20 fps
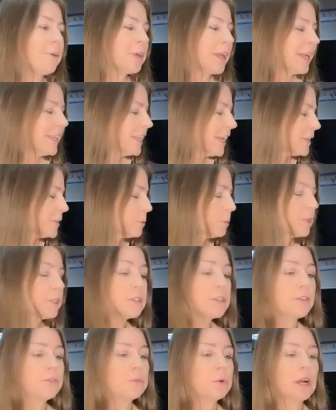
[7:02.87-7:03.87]
Okay, class,
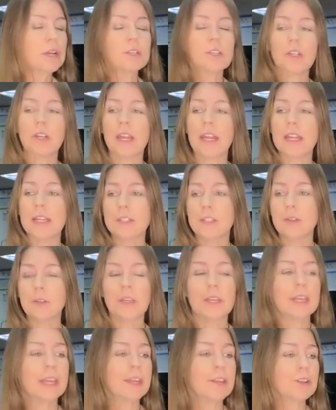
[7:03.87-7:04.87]
once you've washed your hands, you
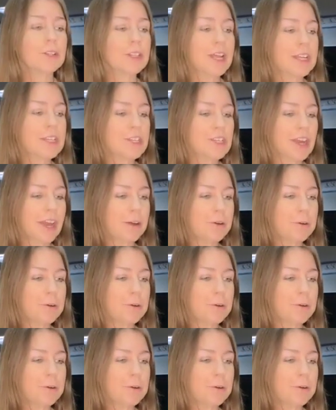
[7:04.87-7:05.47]
can get your lunch